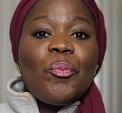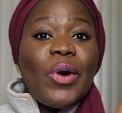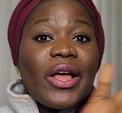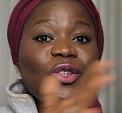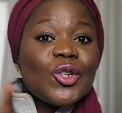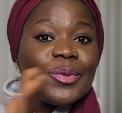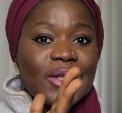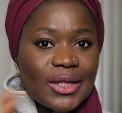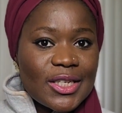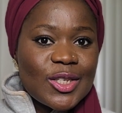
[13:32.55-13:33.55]
But
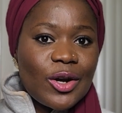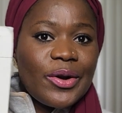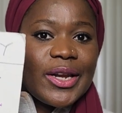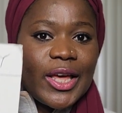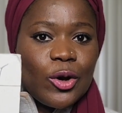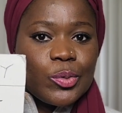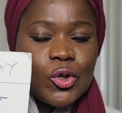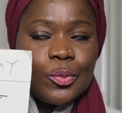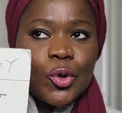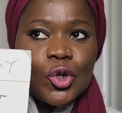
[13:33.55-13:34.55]
doing this already
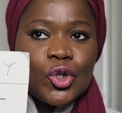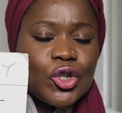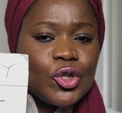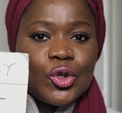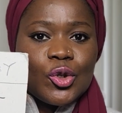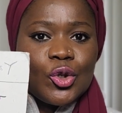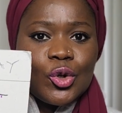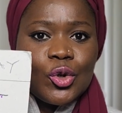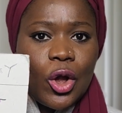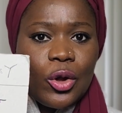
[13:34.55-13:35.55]
helped you, because just
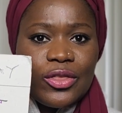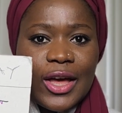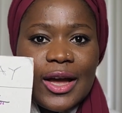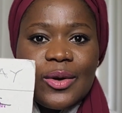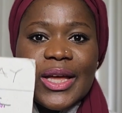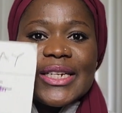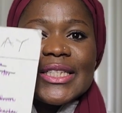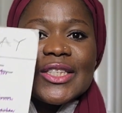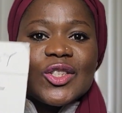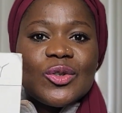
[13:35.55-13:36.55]
you know that, okay,
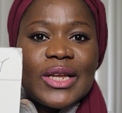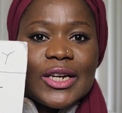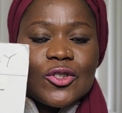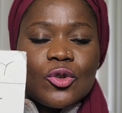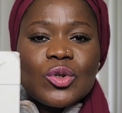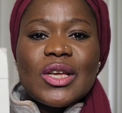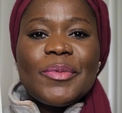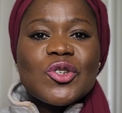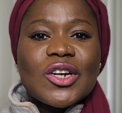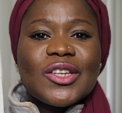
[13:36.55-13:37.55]
this is due, that is due.
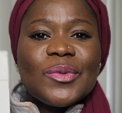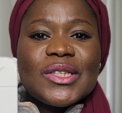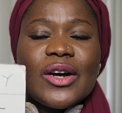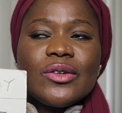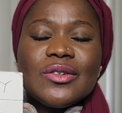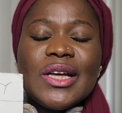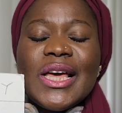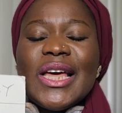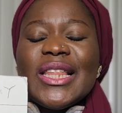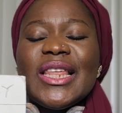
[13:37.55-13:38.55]
Some instructor will tell you
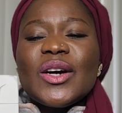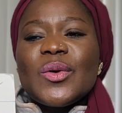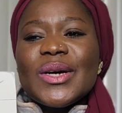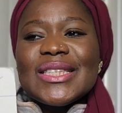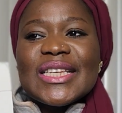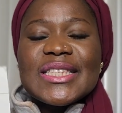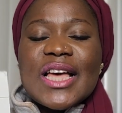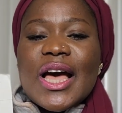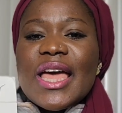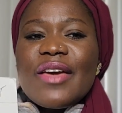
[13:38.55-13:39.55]
the
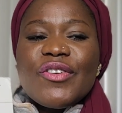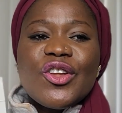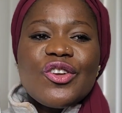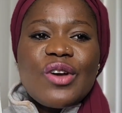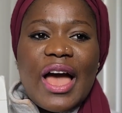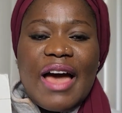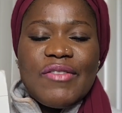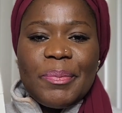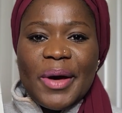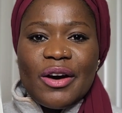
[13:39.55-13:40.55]
quizzes, even though you
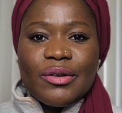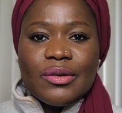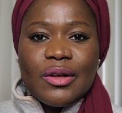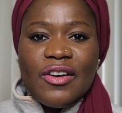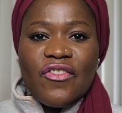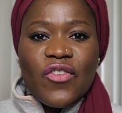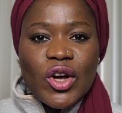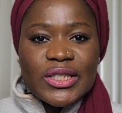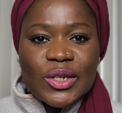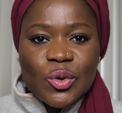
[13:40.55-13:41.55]
have about
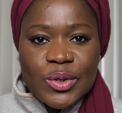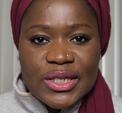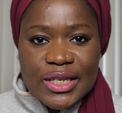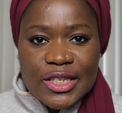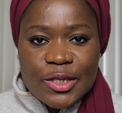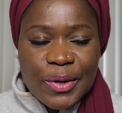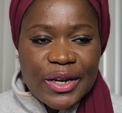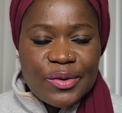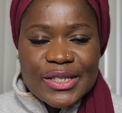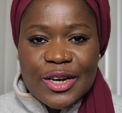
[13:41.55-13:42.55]
40 quizzes,
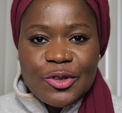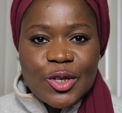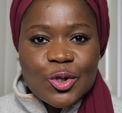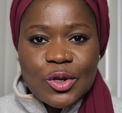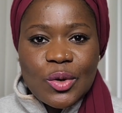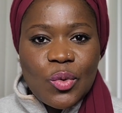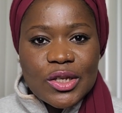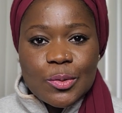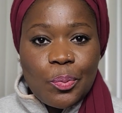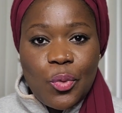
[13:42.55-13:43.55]
but they will tell you it's only
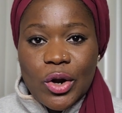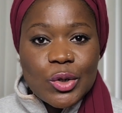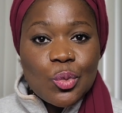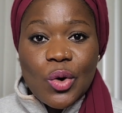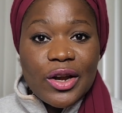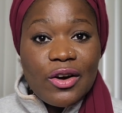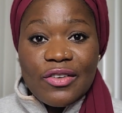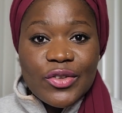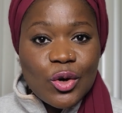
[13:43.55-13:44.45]
1.1